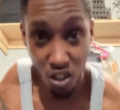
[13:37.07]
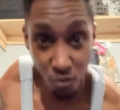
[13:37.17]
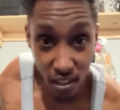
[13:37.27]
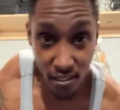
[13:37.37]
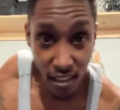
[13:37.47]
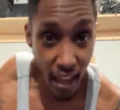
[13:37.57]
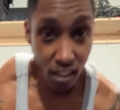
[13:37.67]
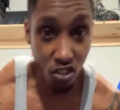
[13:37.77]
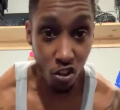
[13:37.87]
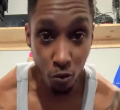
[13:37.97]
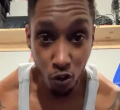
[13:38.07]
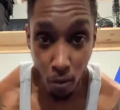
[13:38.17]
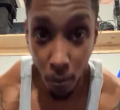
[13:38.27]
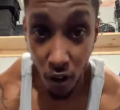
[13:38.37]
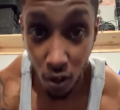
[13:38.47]
do this side, so
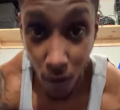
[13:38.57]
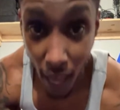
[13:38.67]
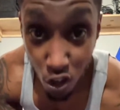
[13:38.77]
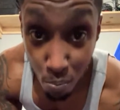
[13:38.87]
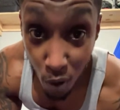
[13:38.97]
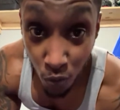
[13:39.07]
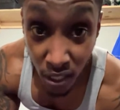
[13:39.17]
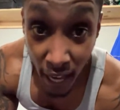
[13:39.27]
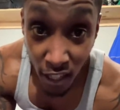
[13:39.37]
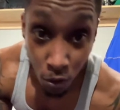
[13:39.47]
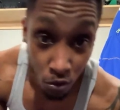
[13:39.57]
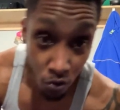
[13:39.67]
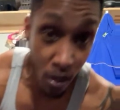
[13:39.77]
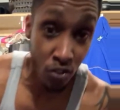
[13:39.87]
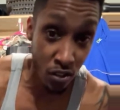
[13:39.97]
remember, you gotta do both sides when you
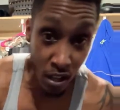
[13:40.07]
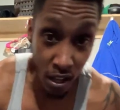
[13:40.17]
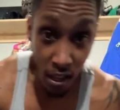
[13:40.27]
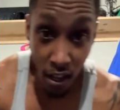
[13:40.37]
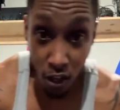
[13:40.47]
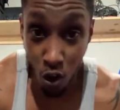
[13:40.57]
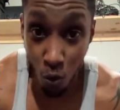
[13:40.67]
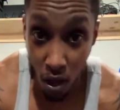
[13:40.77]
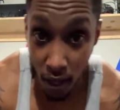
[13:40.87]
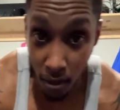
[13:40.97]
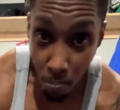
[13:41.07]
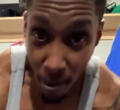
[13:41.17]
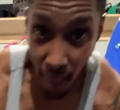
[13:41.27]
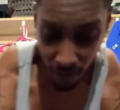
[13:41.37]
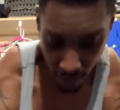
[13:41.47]
stretch. You don't want
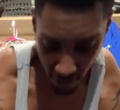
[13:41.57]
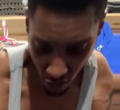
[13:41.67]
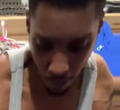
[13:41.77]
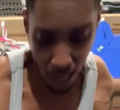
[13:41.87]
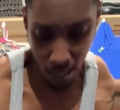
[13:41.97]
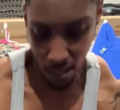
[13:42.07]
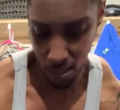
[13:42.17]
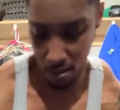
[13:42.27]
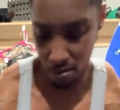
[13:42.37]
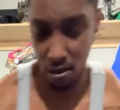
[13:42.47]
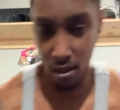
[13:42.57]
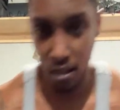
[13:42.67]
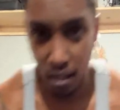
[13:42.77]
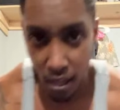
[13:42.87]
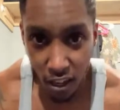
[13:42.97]
imbalances in your body.
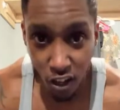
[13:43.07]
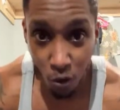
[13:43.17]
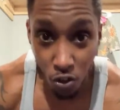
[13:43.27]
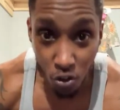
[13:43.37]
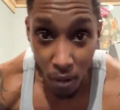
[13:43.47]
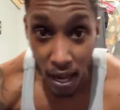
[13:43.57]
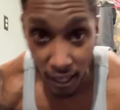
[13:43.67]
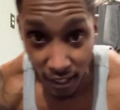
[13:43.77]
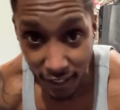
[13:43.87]
You don't want your body